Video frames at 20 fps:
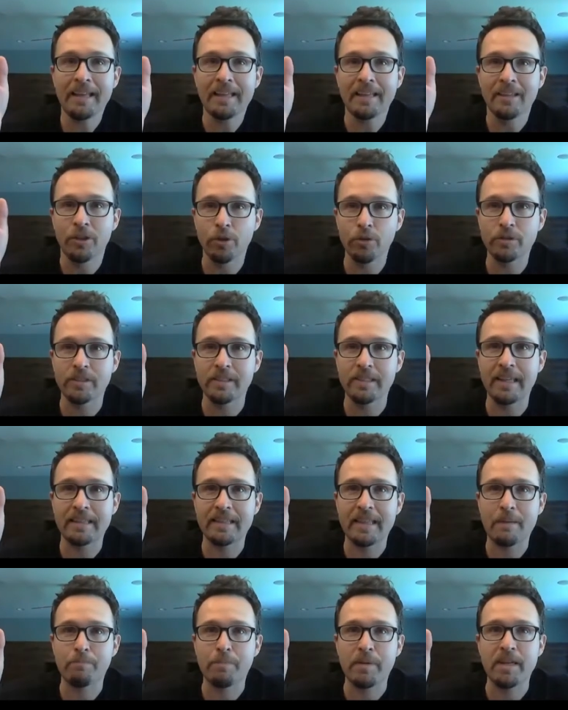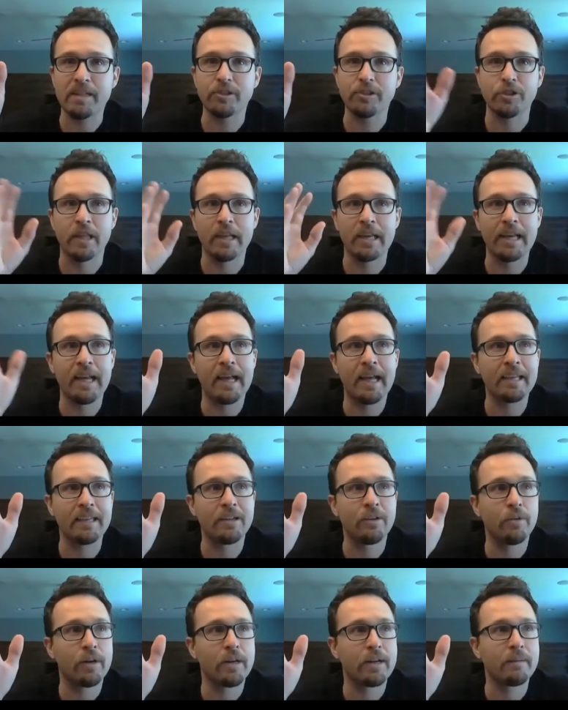You get that peach and like, you
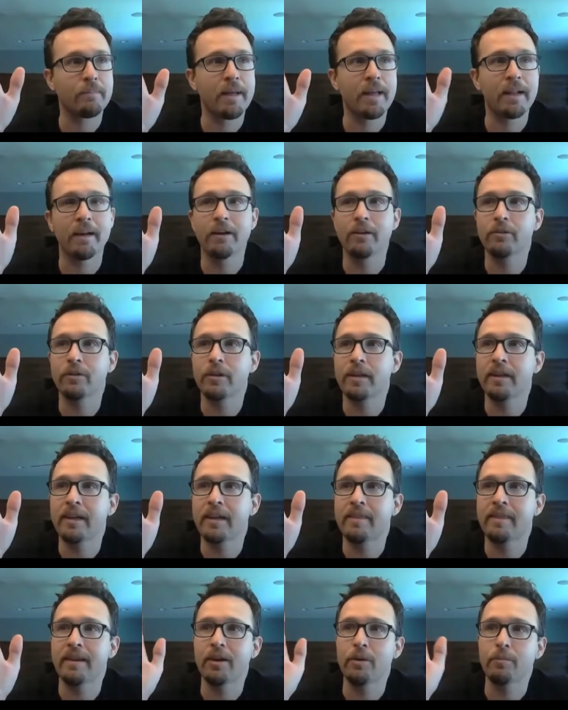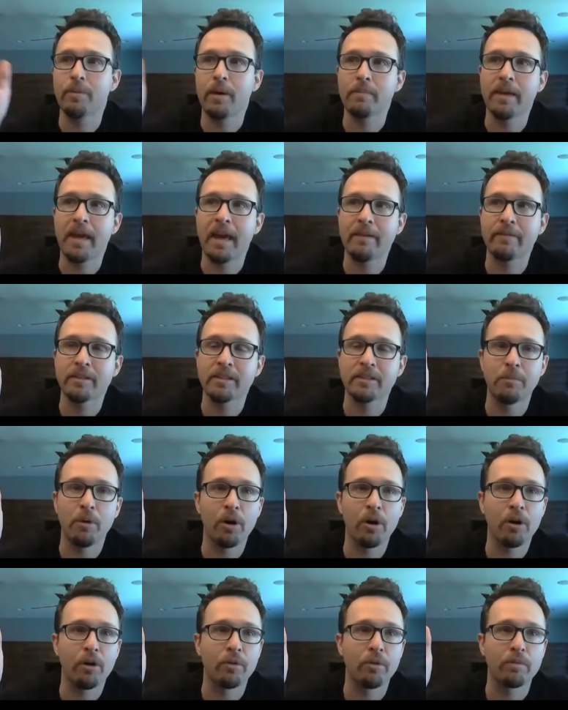know what, I'm not hungry. I think I'll probably have it
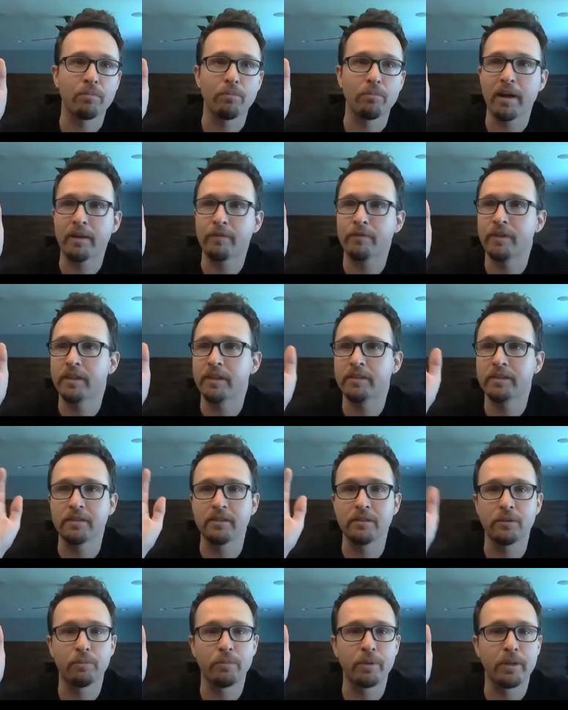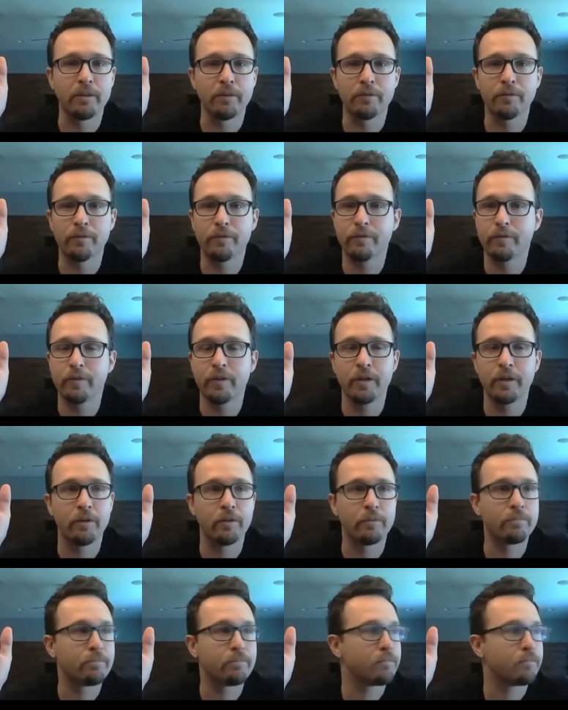tomorrow with breakfast, a little bit of, you know,